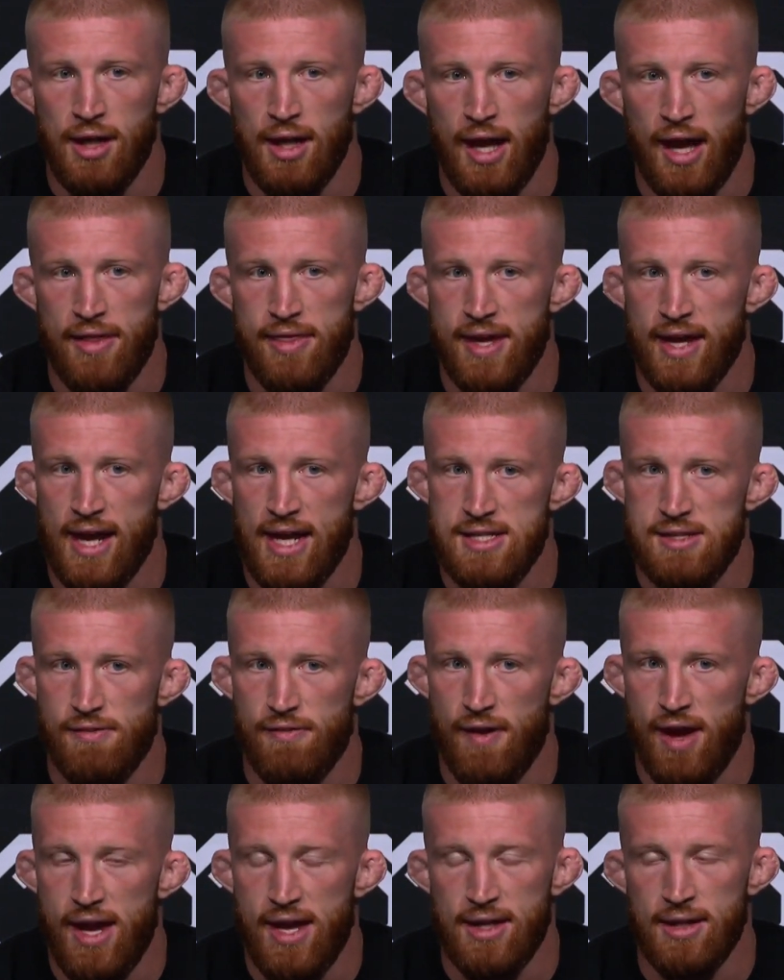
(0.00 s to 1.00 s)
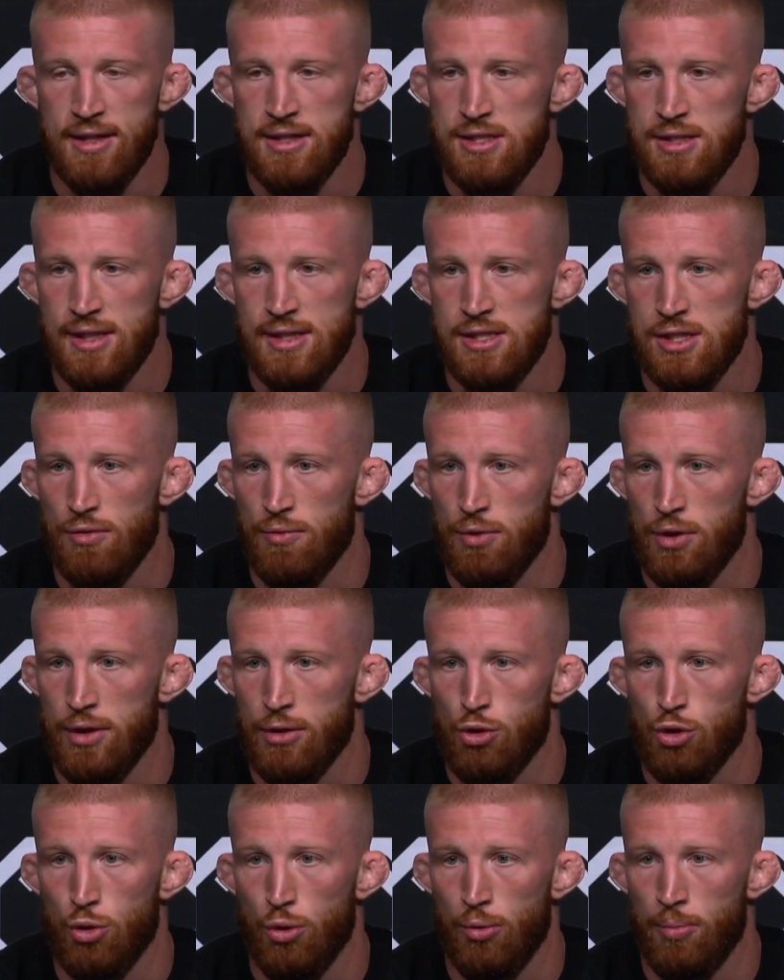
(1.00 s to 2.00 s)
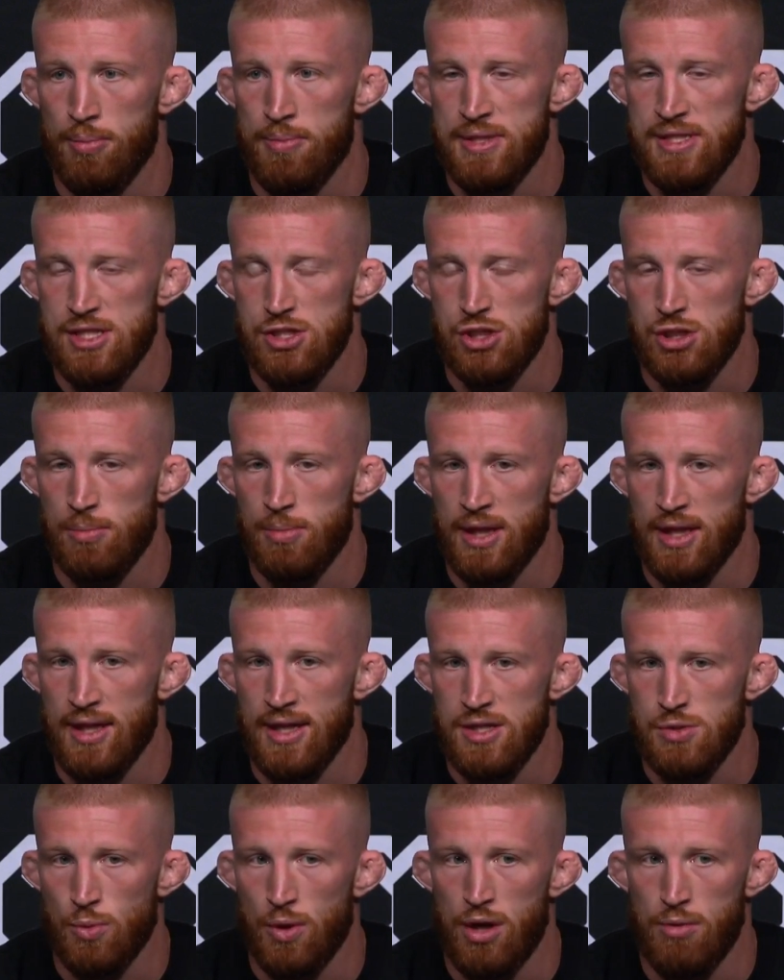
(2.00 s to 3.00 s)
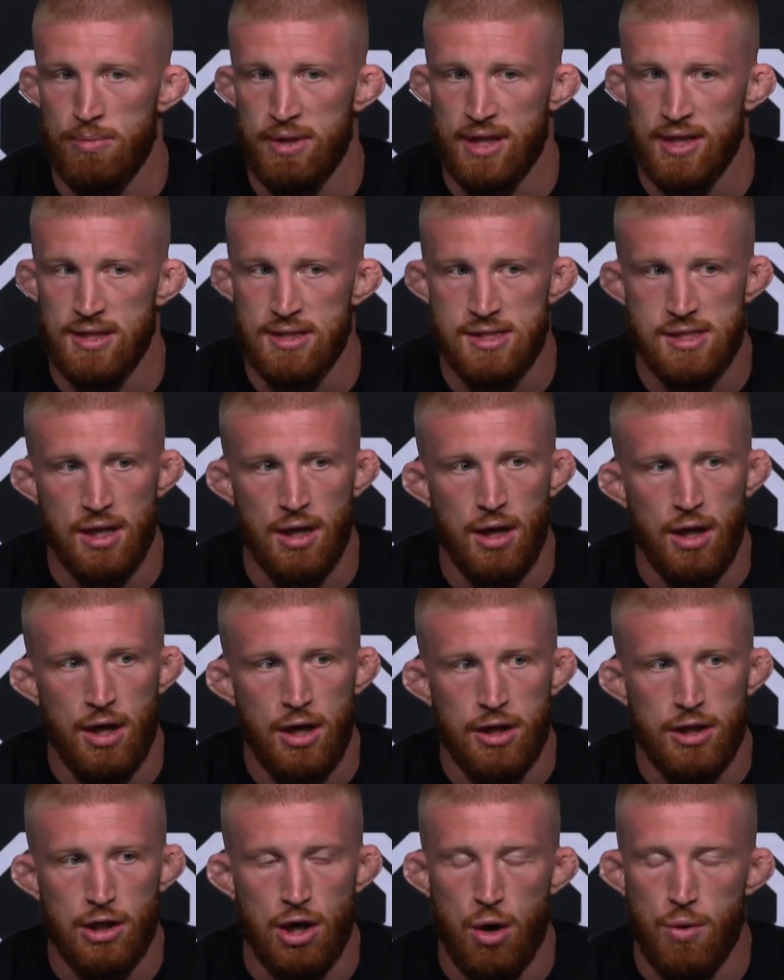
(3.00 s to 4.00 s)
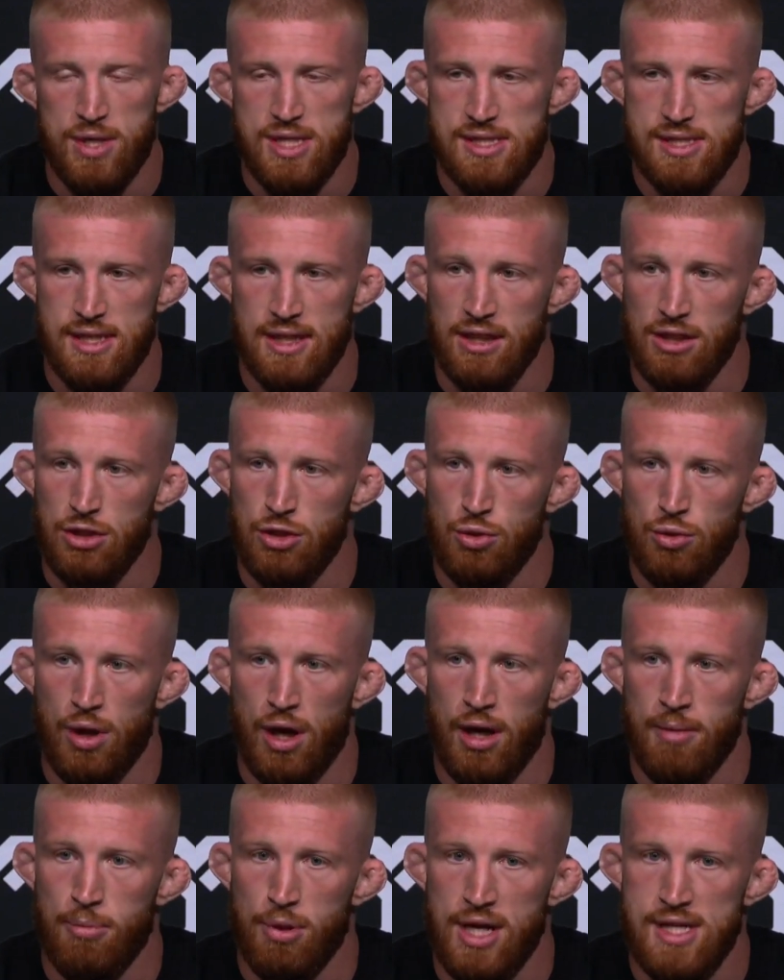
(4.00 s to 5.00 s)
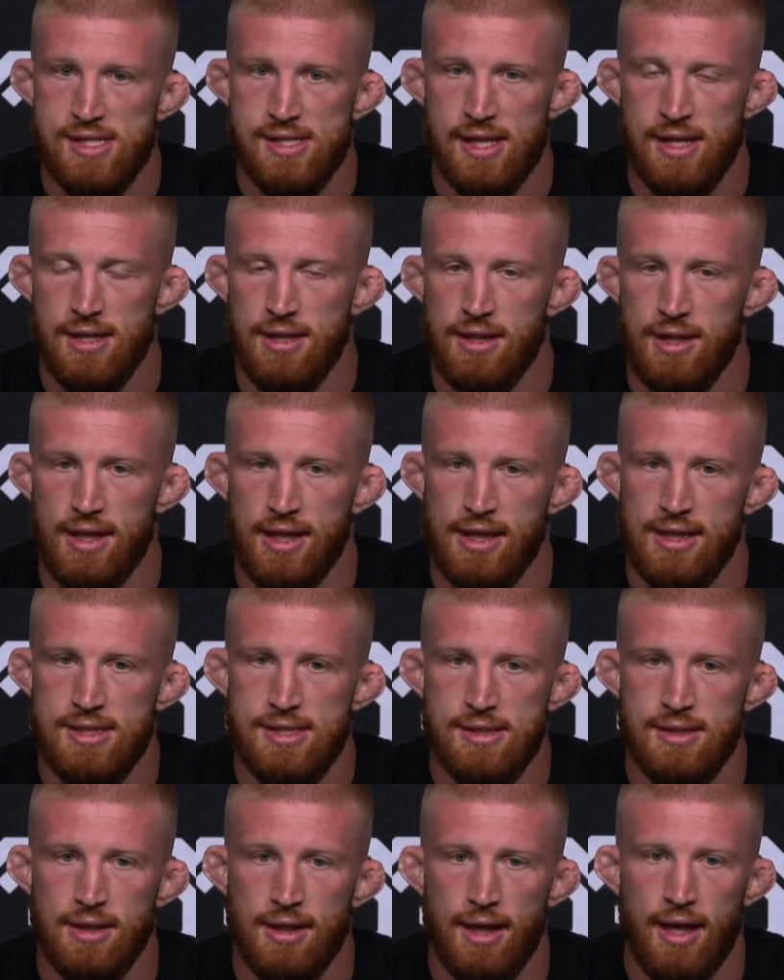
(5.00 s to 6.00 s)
I think as a fan, it's a really cool position to be in as well, because you're always seeing new unprecedented things.